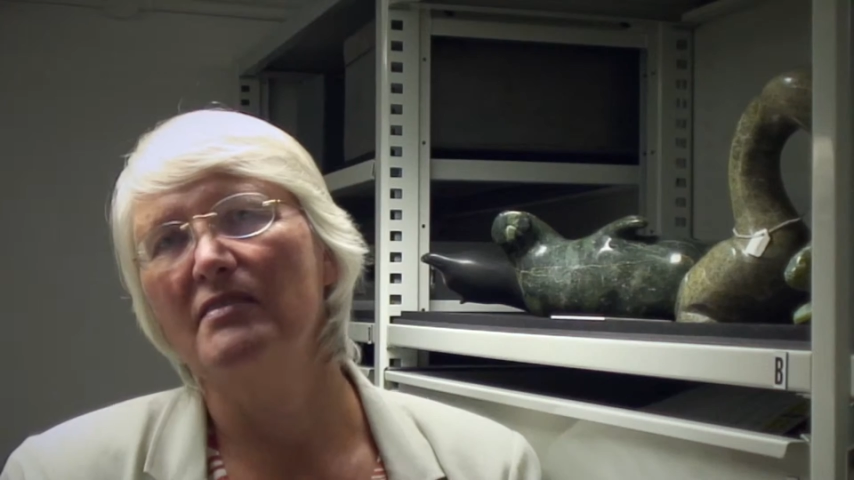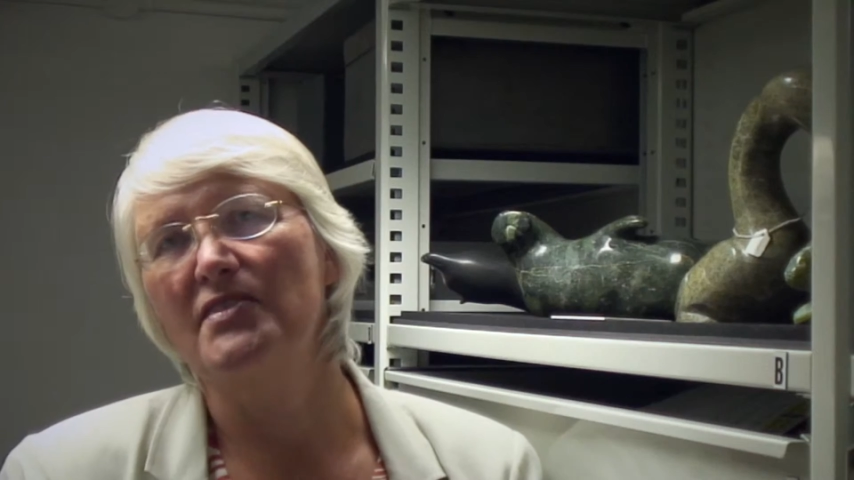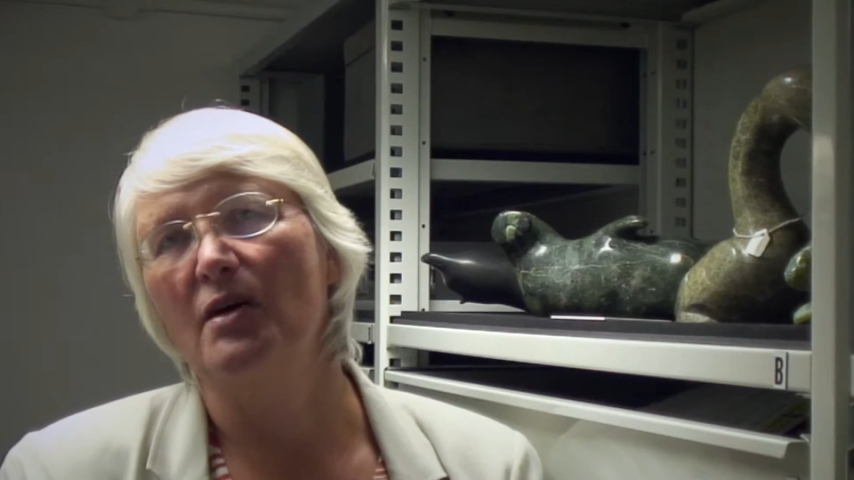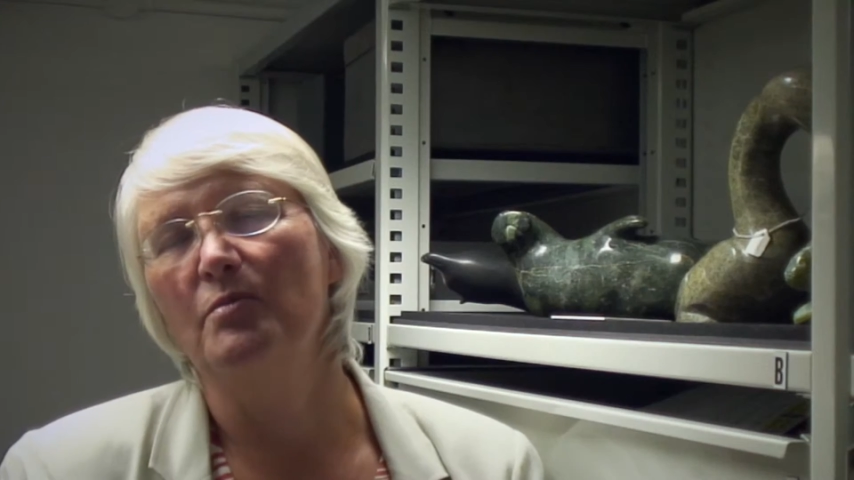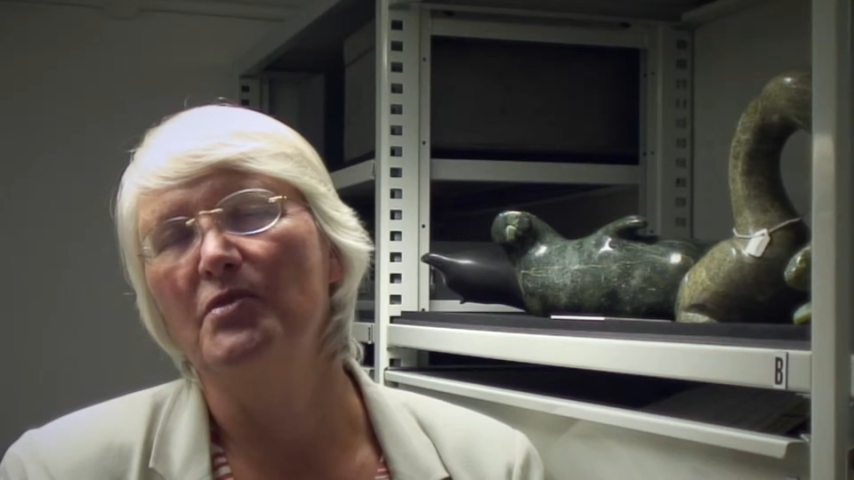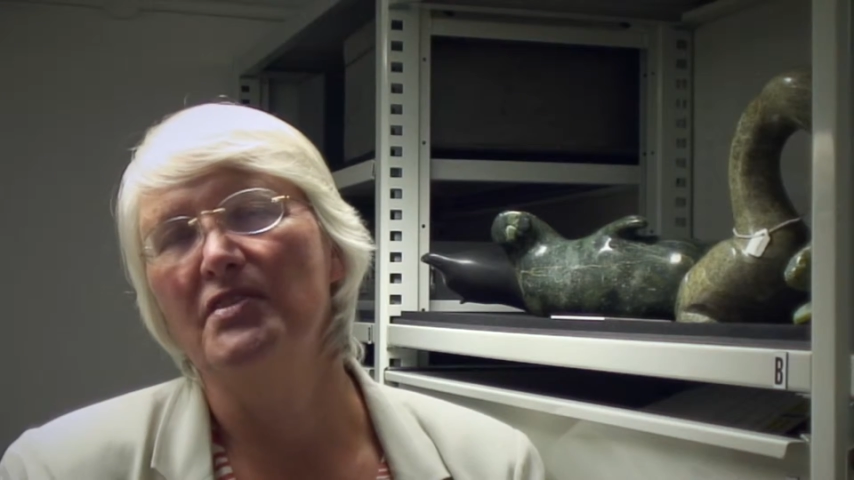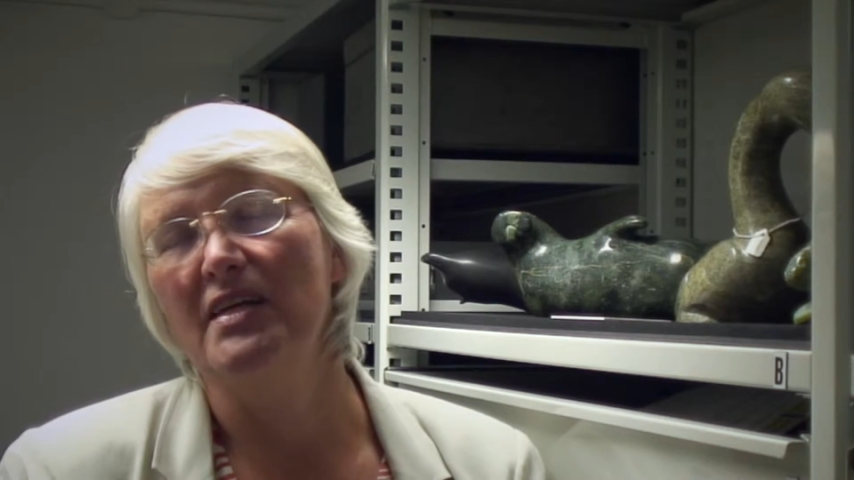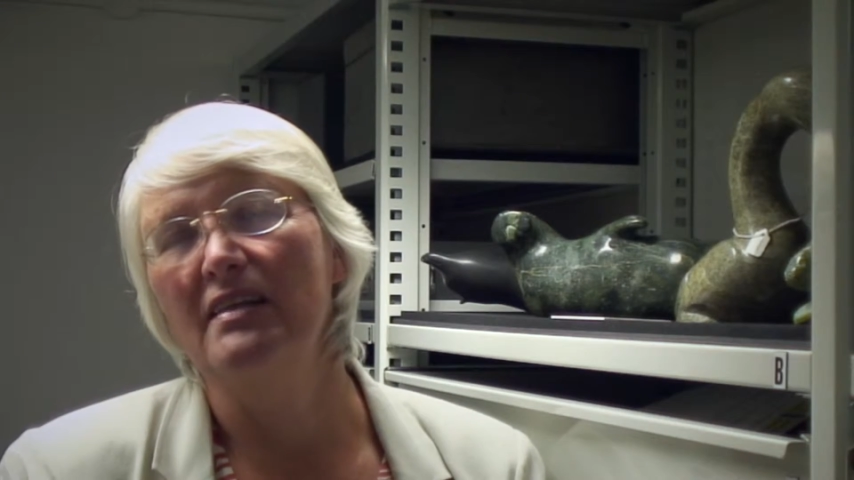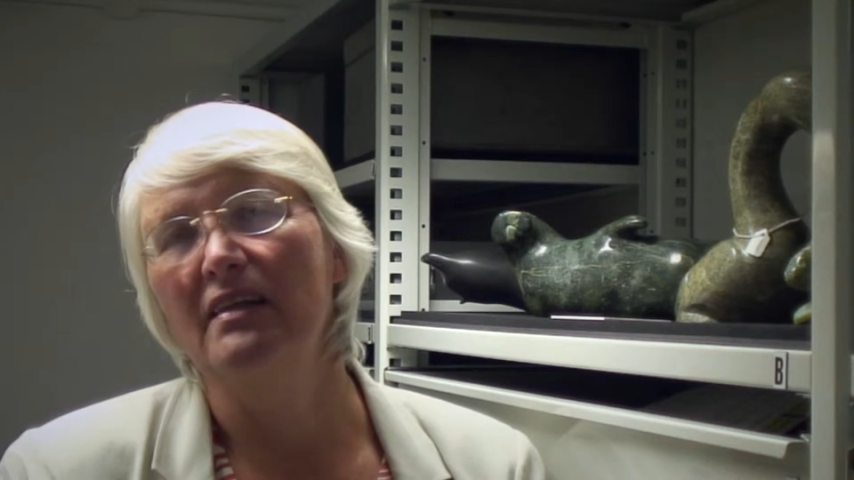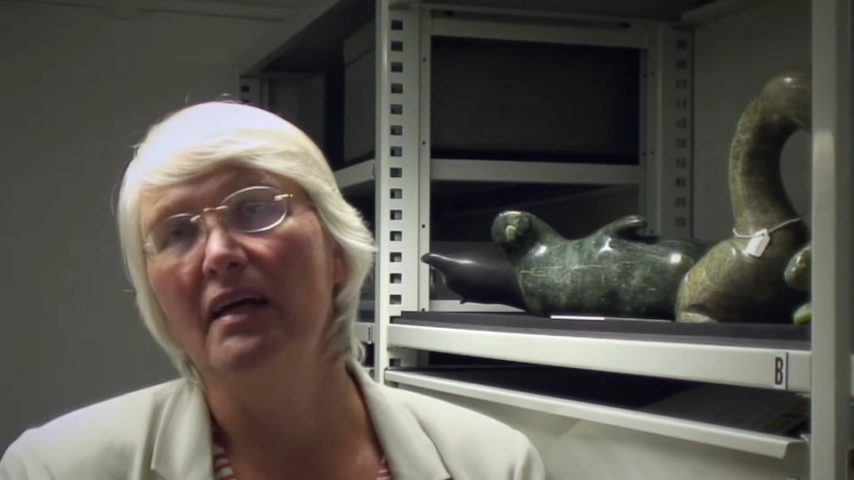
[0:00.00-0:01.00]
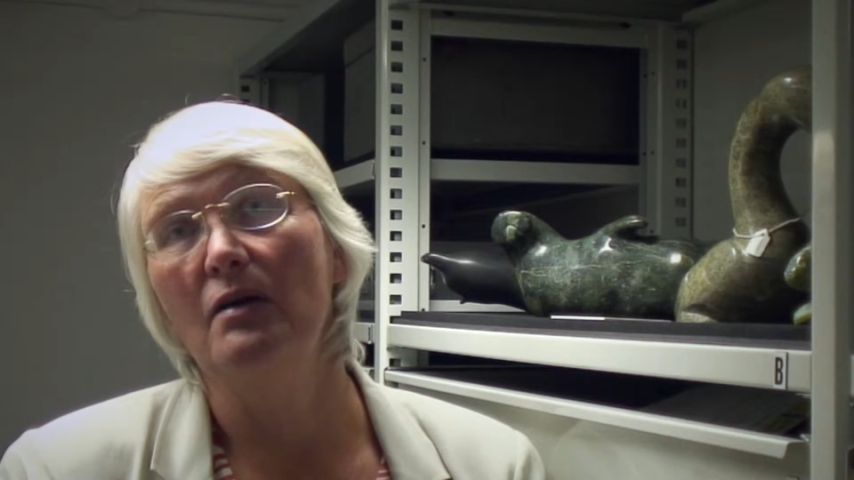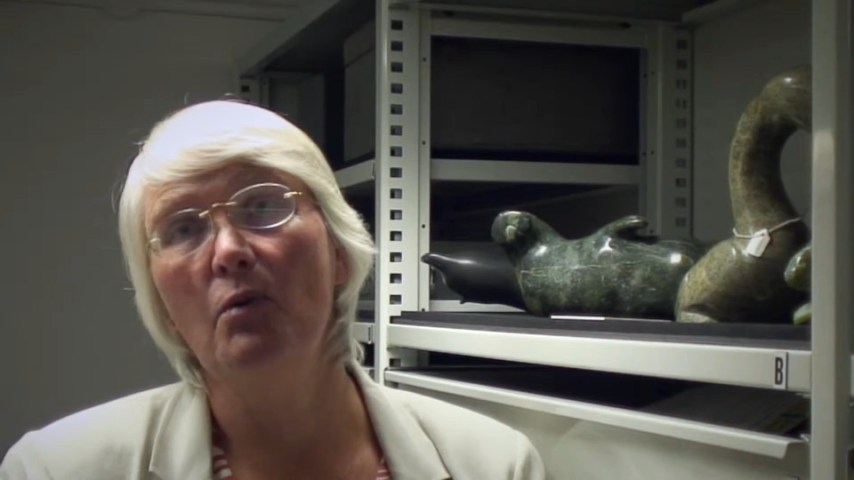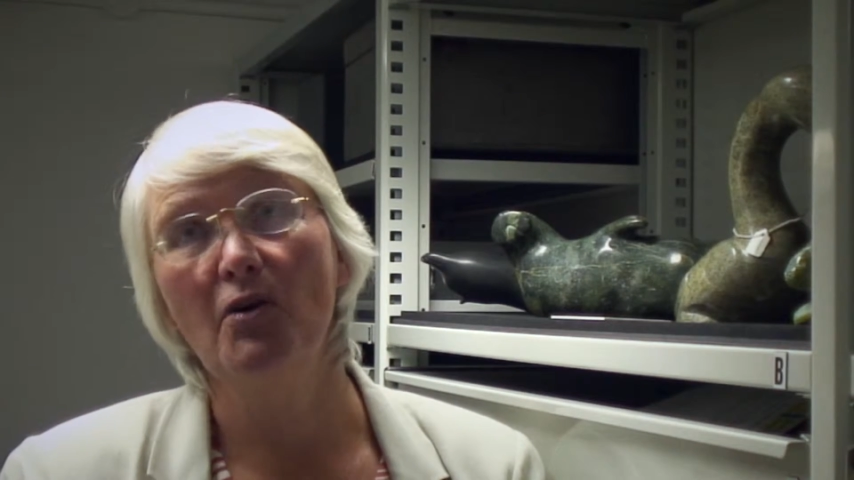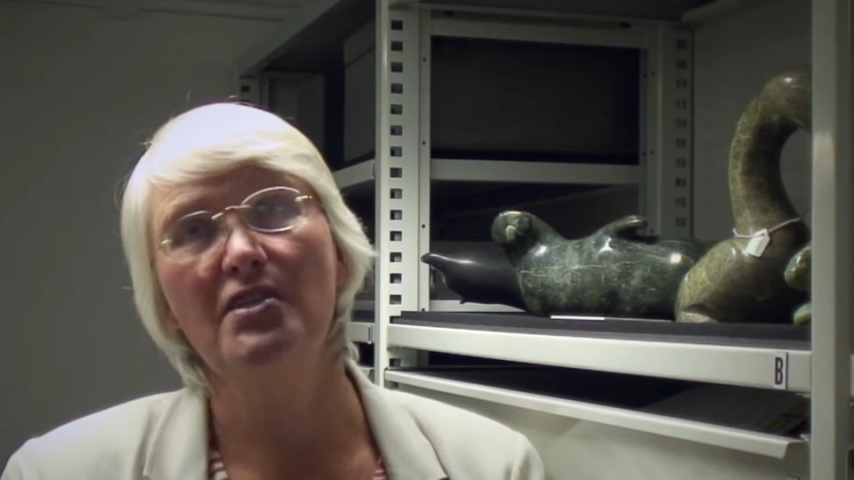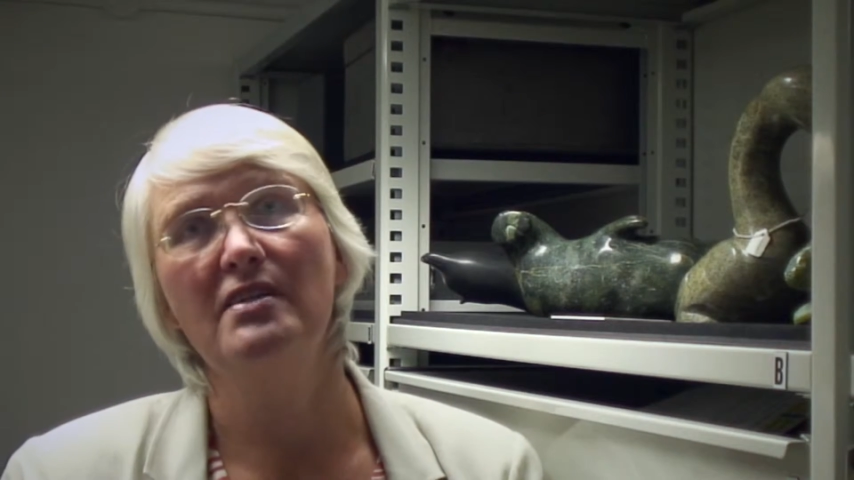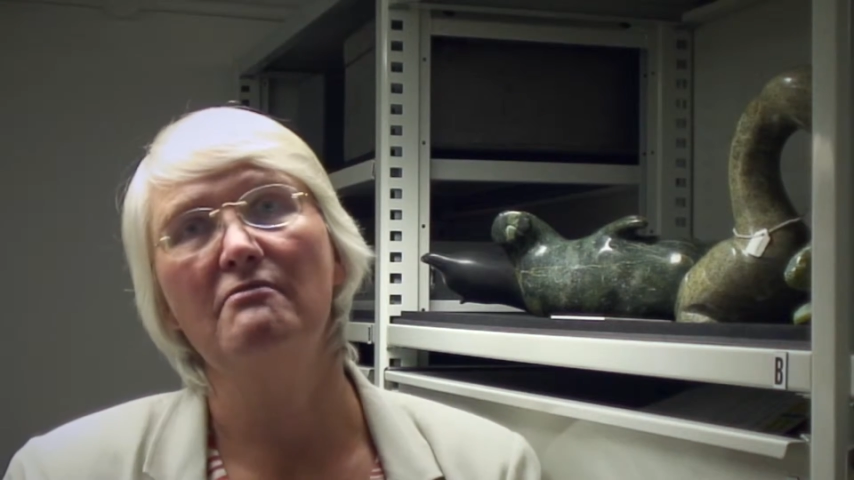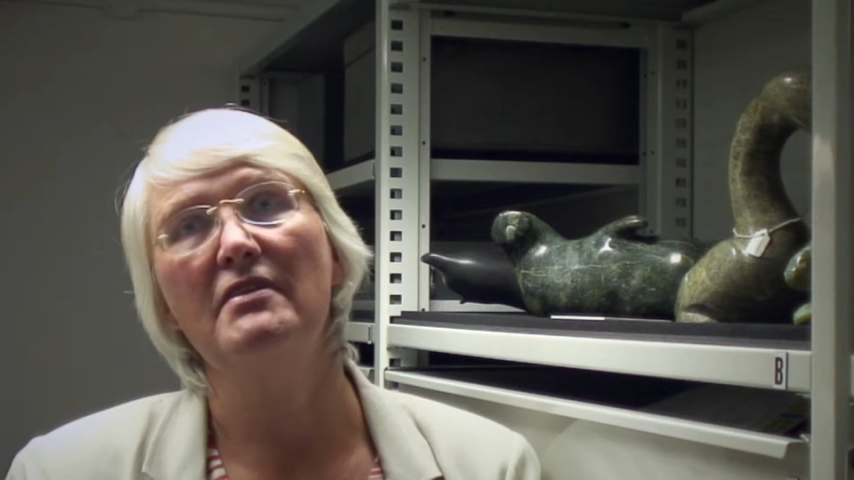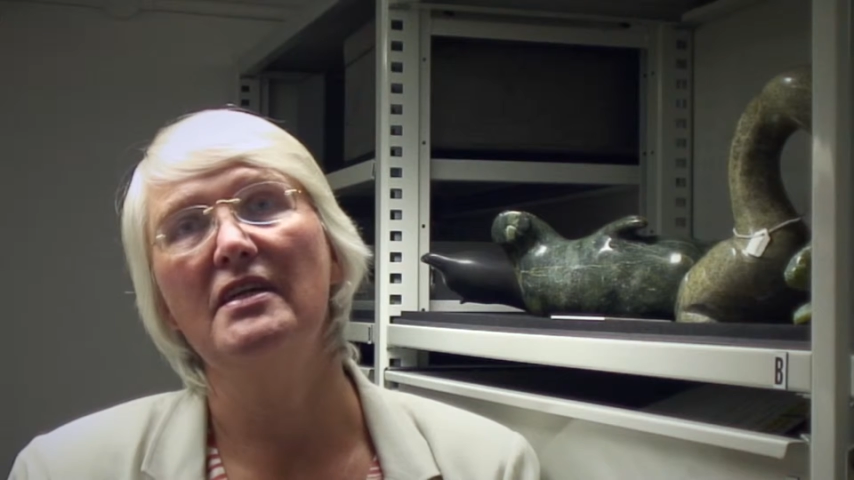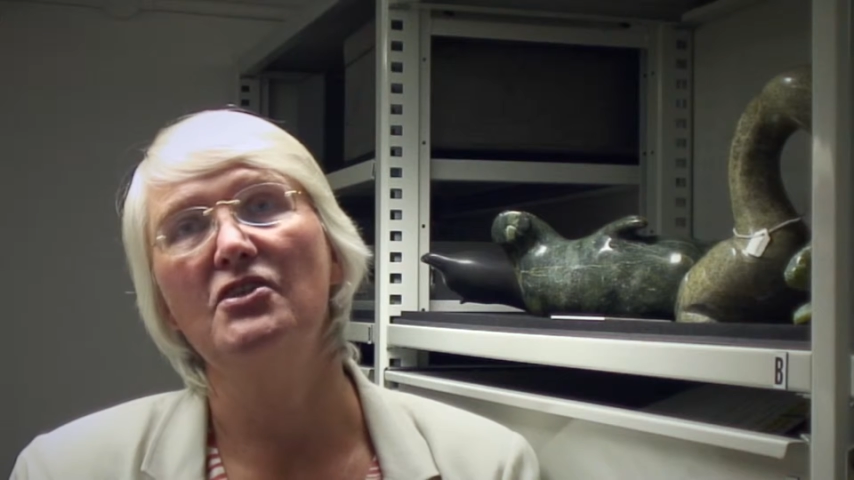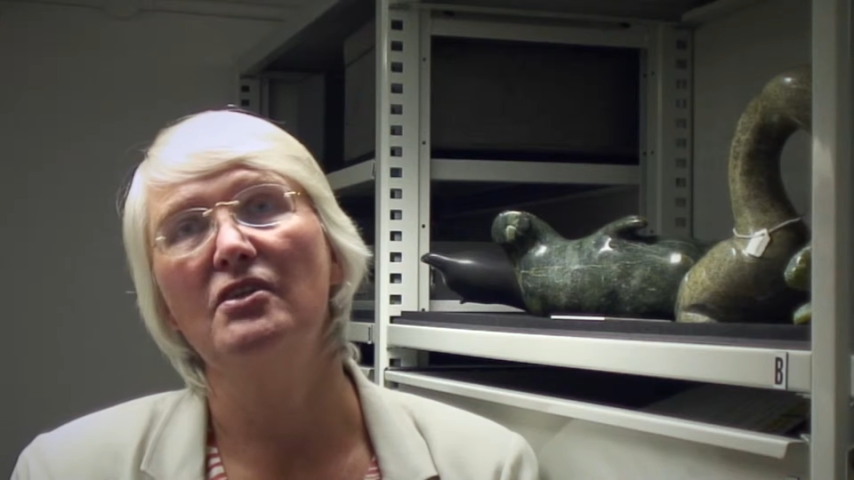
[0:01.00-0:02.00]
sculptors in the Keewatin
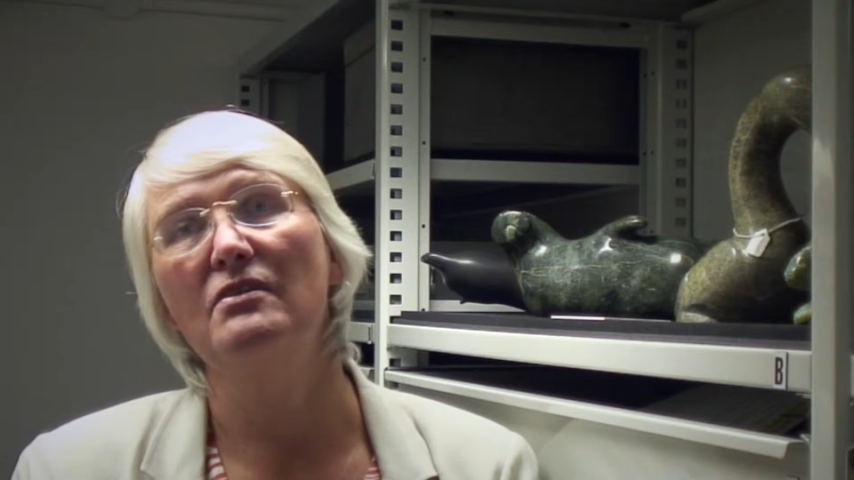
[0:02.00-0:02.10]
region